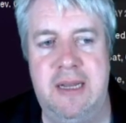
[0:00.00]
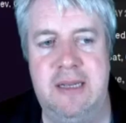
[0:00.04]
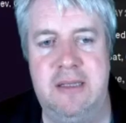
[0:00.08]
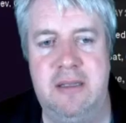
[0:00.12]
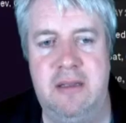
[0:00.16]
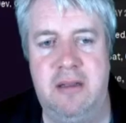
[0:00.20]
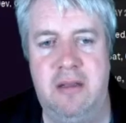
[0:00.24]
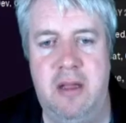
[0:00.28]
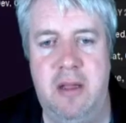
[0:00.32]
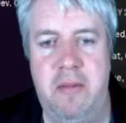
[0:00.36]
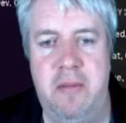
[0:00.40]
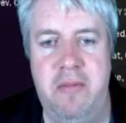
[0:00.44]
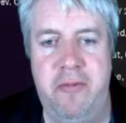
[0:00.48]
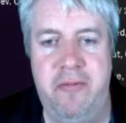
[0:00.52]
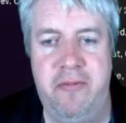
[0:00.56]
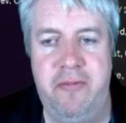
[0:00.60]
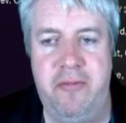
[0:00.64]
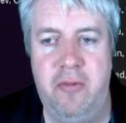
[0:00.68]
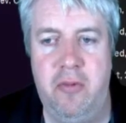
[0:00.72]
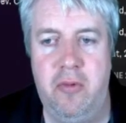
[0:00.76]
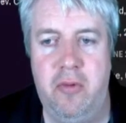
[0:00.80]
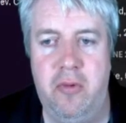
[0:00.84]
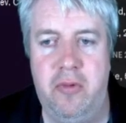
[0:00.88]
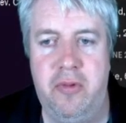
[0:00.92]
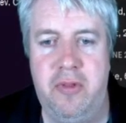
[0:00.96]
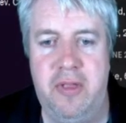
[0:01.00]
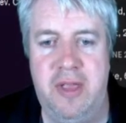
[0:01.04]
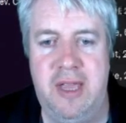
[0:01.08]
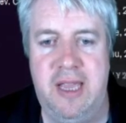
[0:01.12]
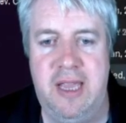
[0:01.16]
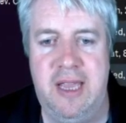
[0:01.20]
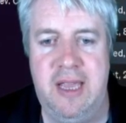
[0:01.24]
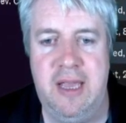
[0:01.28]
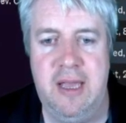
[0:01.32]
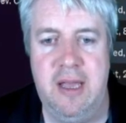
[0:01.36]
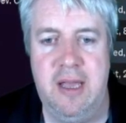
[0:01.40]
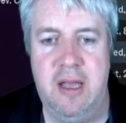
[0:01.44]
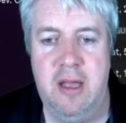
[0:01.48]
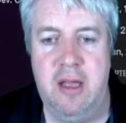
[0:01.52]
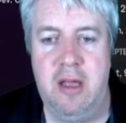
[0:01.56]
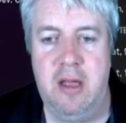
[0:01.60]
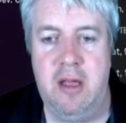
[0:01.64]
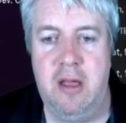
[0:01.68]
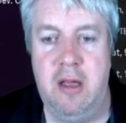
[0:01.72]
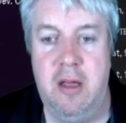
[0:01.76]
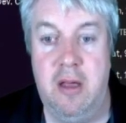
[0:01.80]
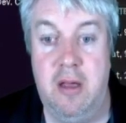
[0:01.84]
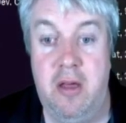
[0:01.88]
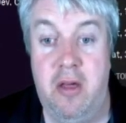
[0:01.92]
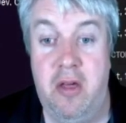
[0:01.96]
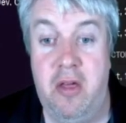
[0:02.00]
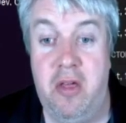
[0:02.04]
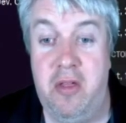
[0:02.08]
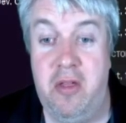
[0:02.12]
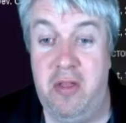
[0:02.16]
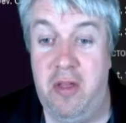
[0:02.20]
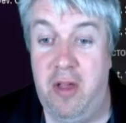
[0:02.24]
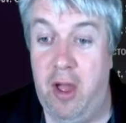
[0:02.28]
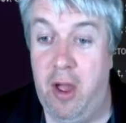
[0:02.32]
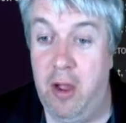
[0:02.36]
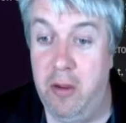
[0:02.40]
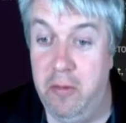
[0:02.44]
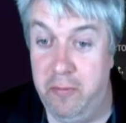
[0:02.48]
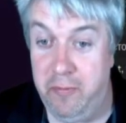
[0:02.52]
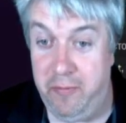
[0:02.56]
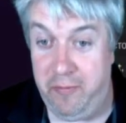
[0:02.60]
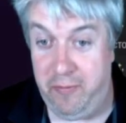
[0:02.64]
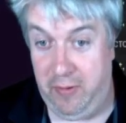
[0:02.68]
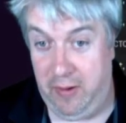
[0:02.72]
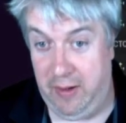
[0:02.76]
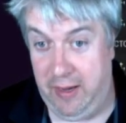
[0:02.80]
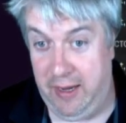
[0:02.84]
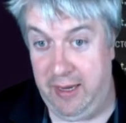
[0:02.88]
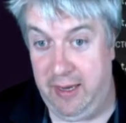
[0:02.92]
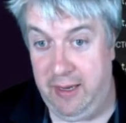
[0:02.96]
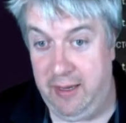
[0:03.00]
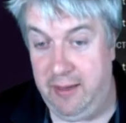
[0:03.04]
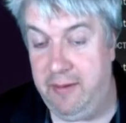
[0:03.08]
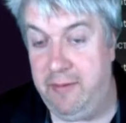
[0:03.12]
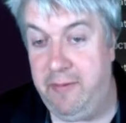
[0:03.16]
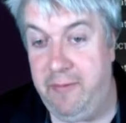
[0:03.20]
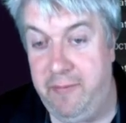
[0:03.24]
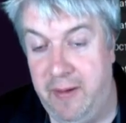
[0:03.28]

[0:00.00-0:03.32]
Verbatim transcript: next time for the, hopefully,